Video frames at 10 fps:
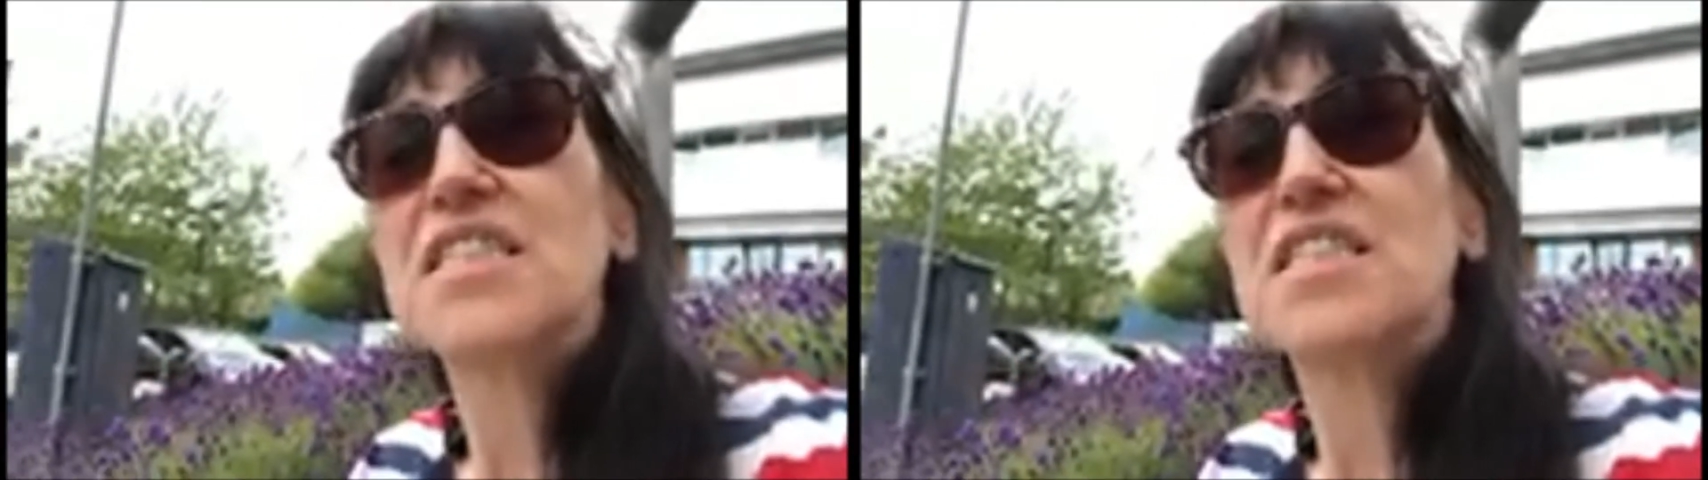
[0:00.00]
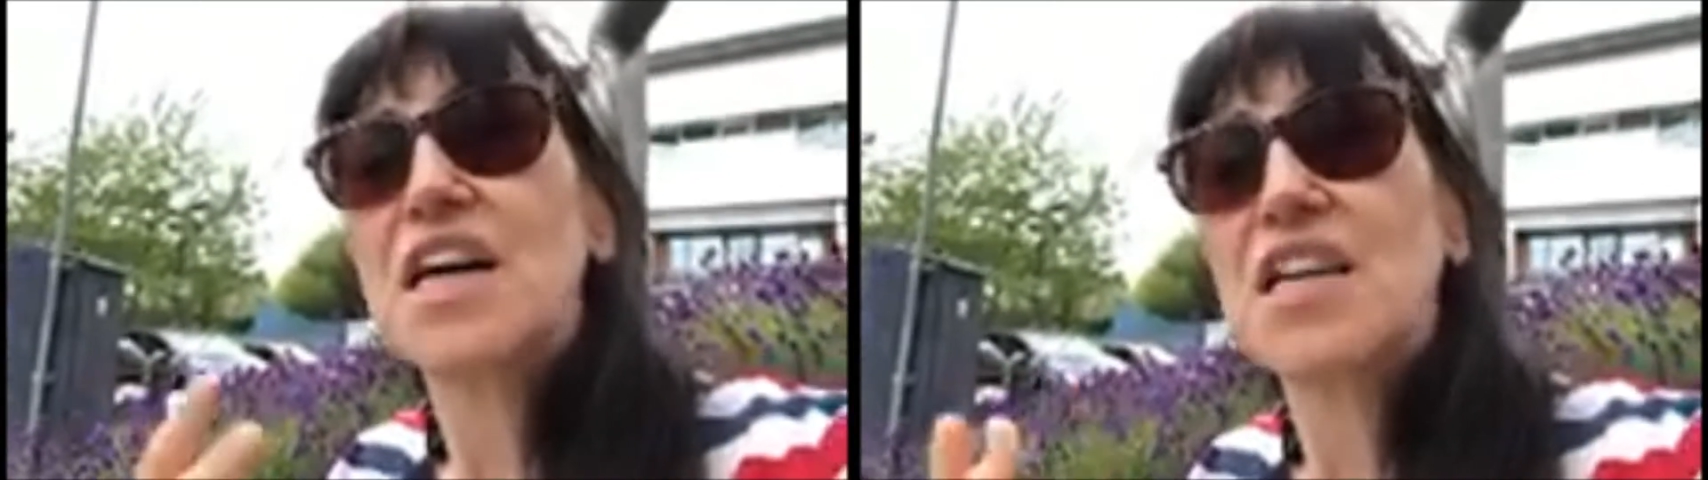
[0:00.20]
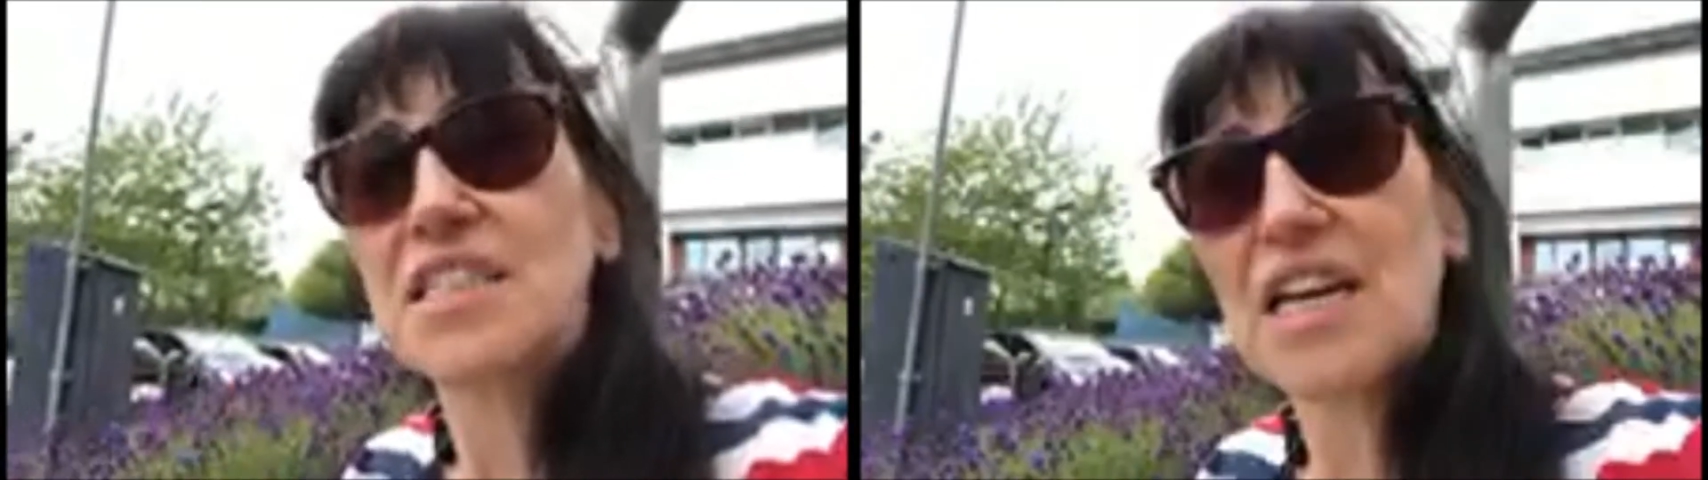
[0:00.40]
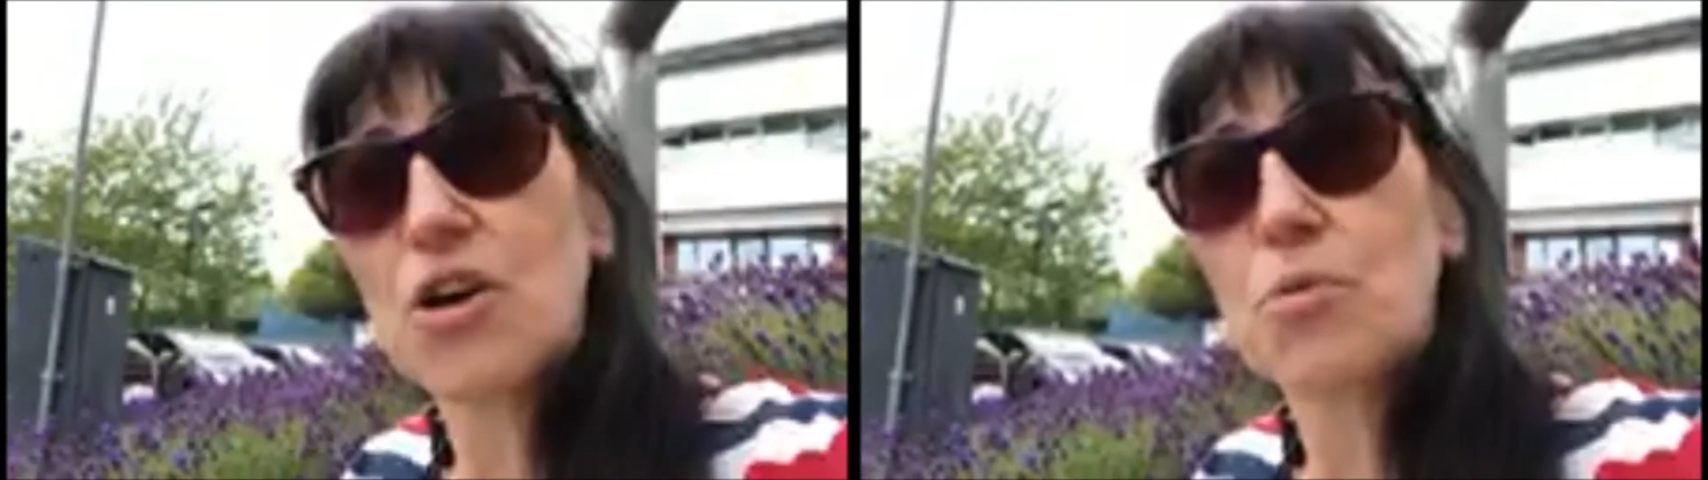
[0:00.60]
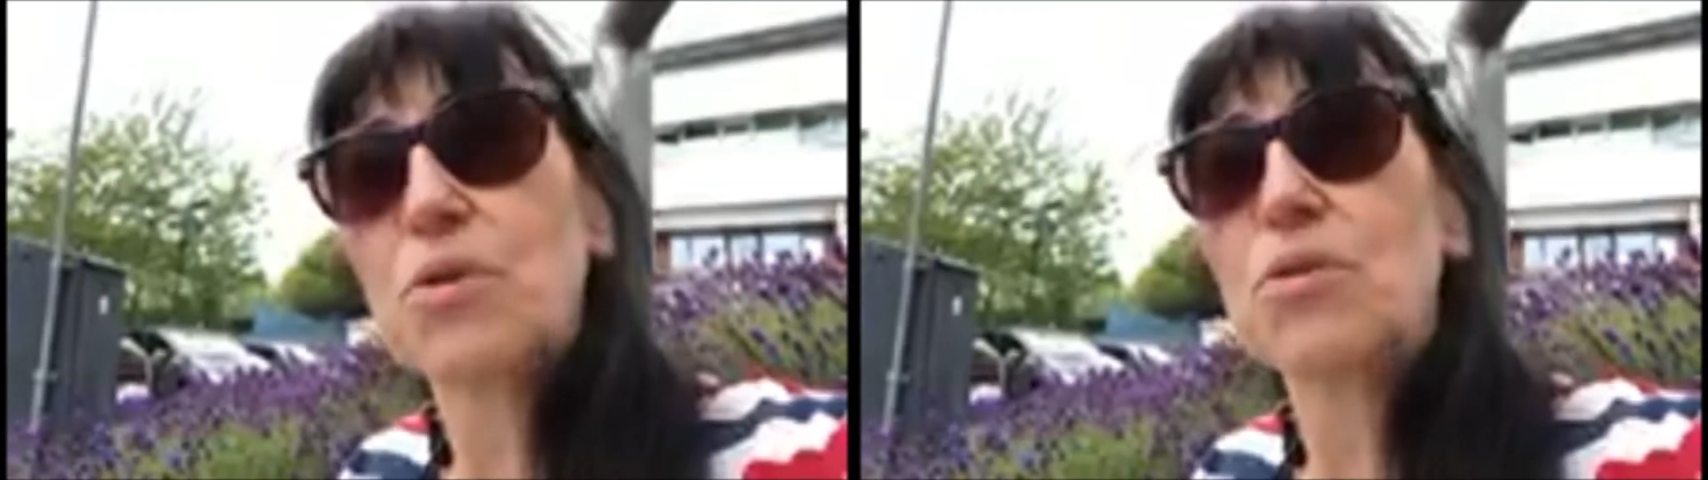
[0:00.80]
It does
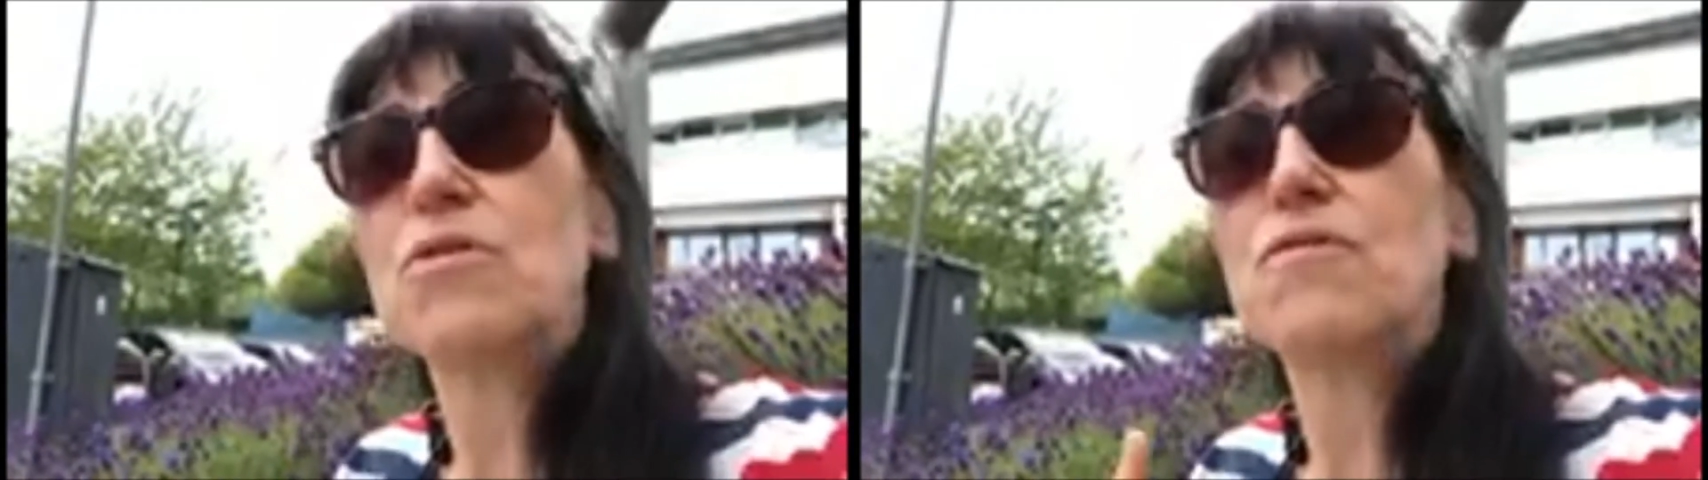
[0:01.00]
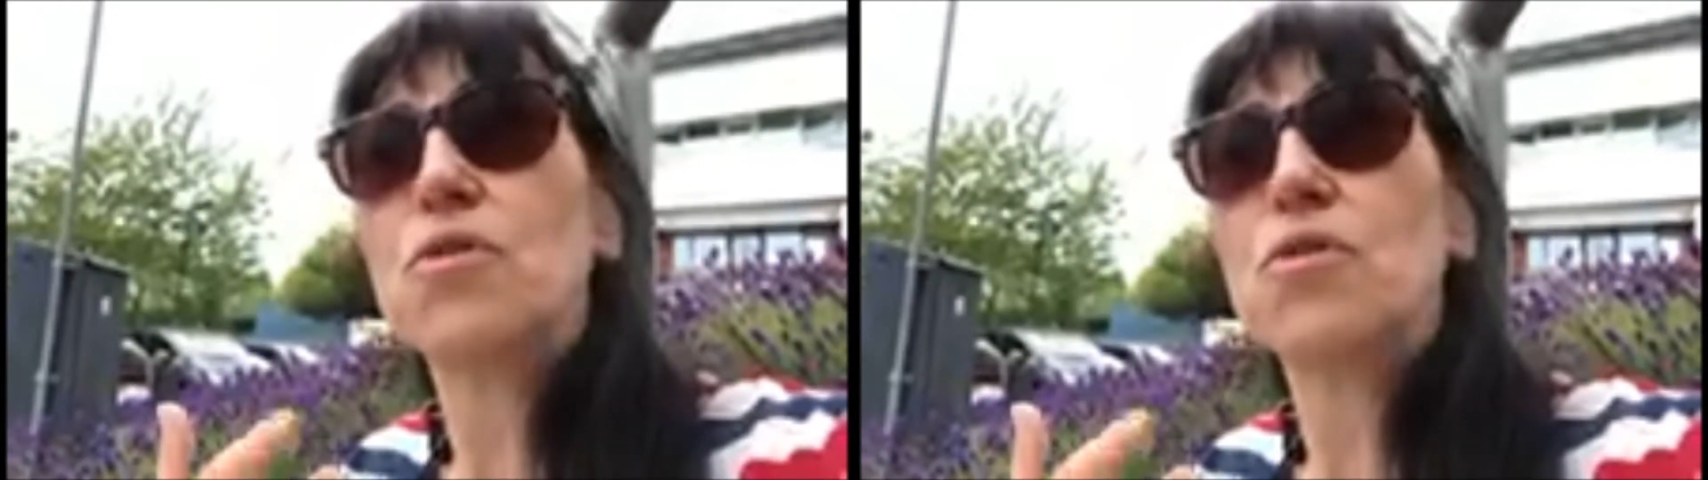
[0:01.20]
help you to